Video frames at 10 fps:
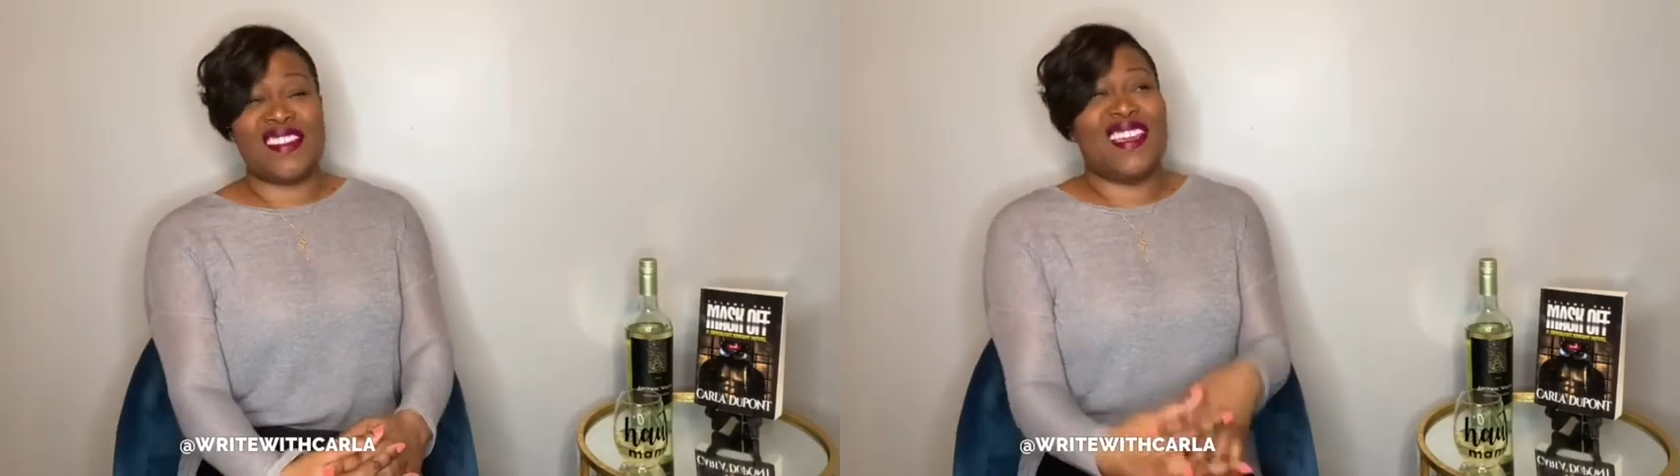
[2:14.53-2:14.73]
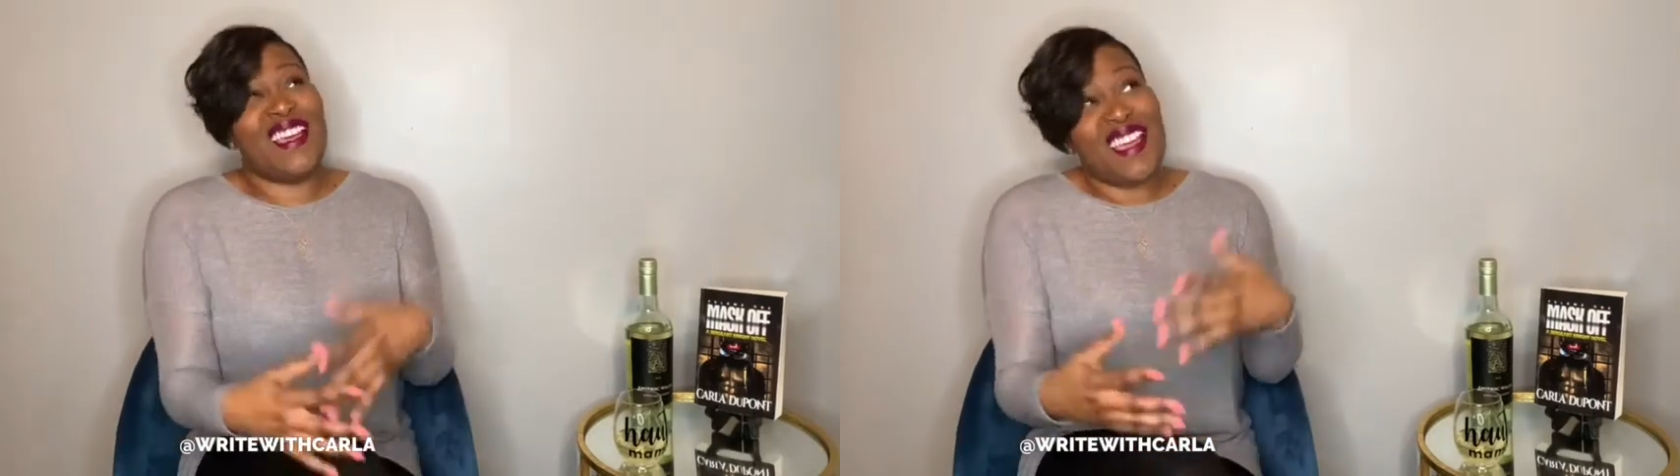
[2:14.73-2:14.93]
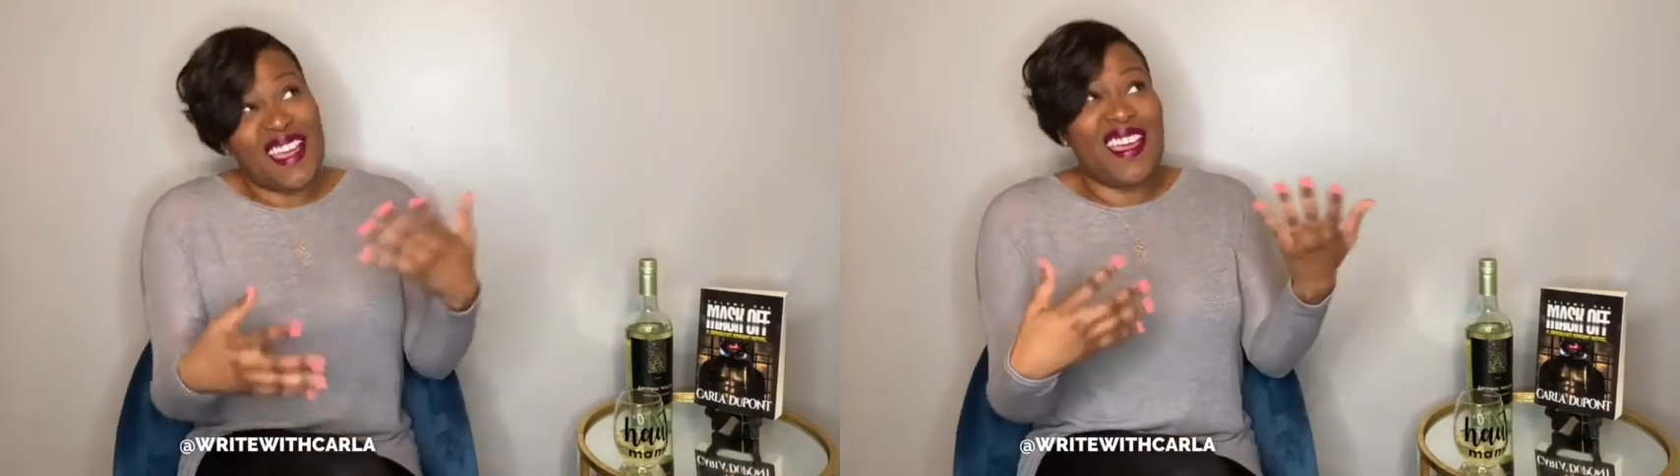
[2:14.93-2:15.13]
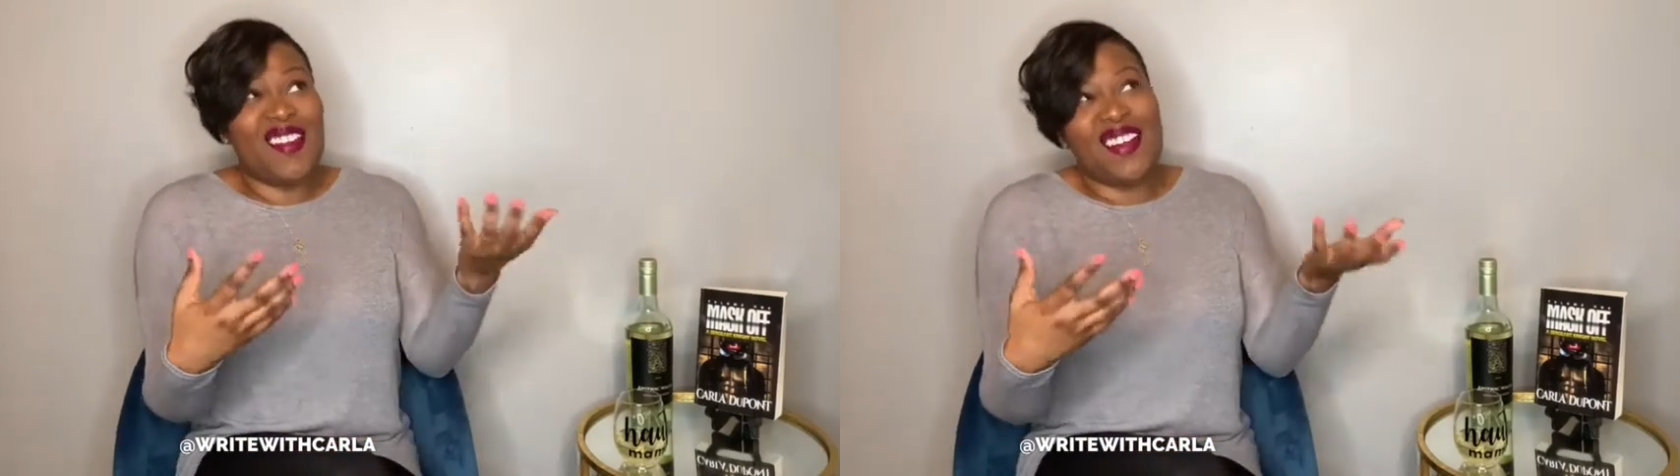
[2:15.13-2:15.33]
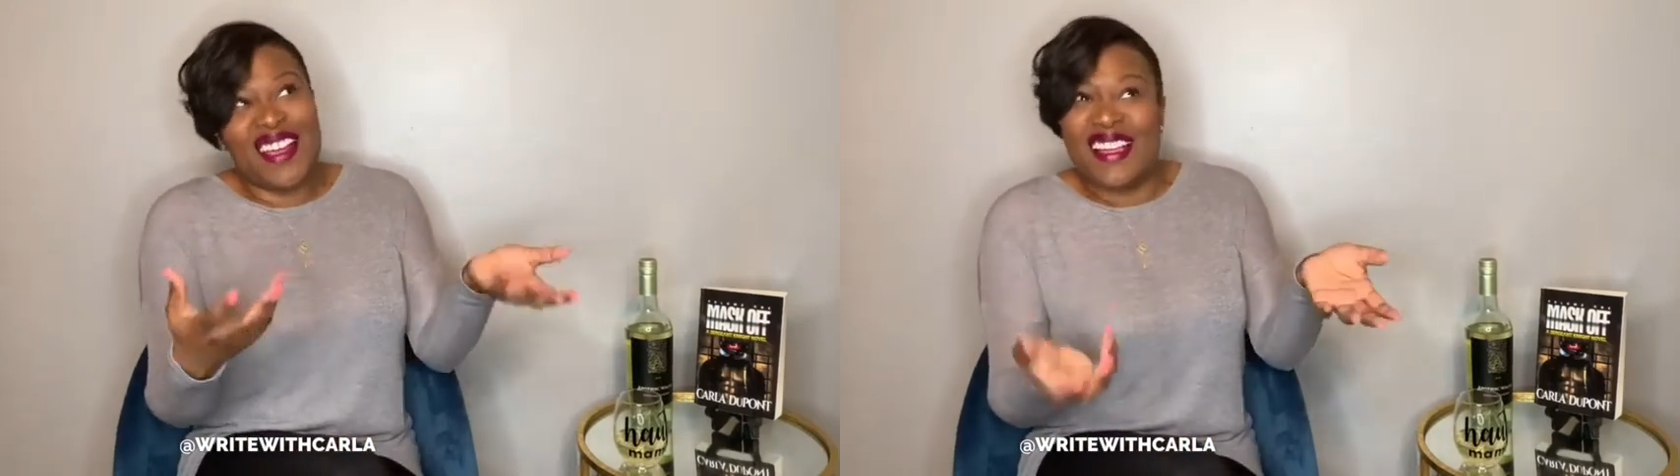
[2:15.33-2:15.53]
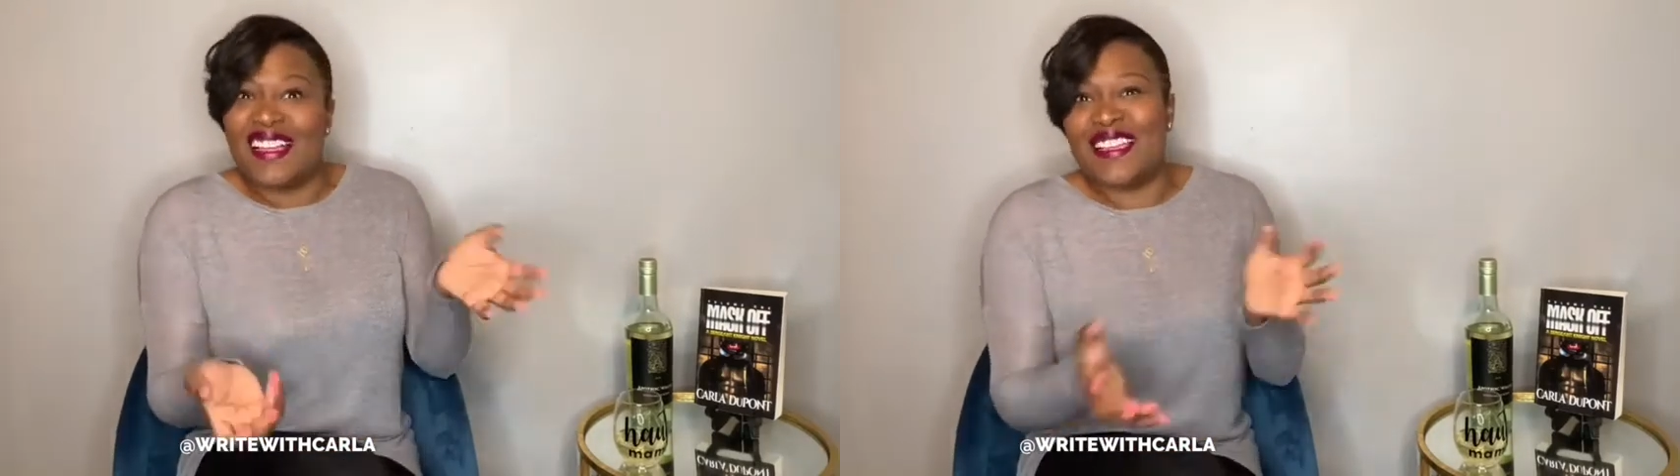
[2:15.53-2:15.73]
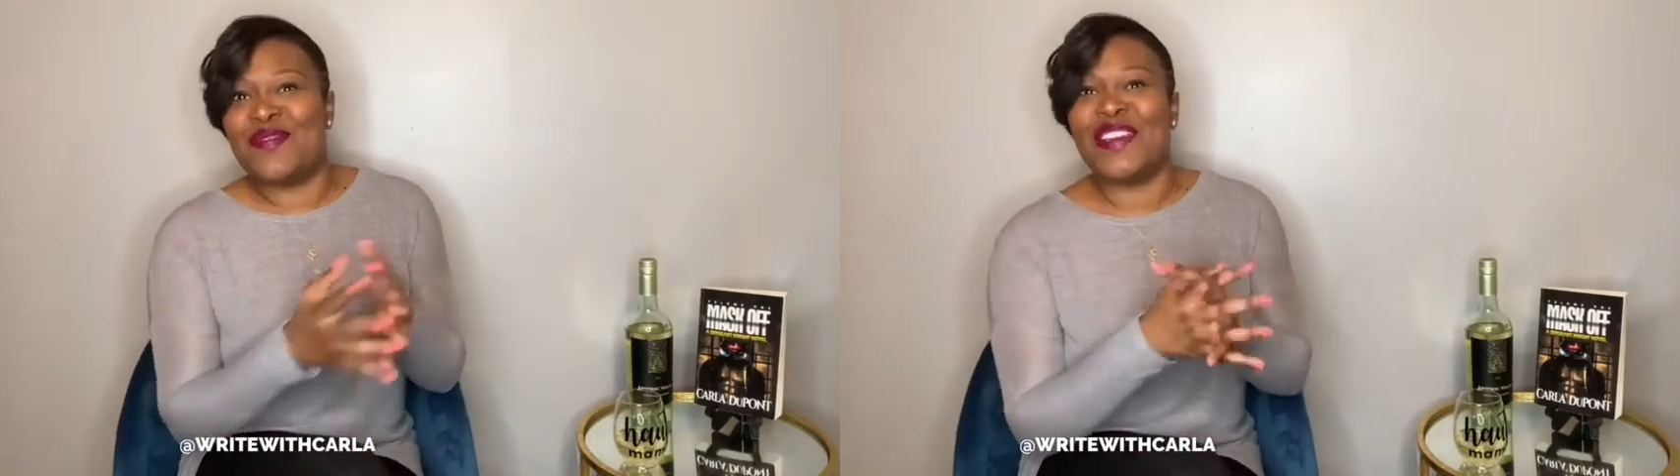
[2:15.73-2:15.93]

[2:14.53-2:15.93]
Let's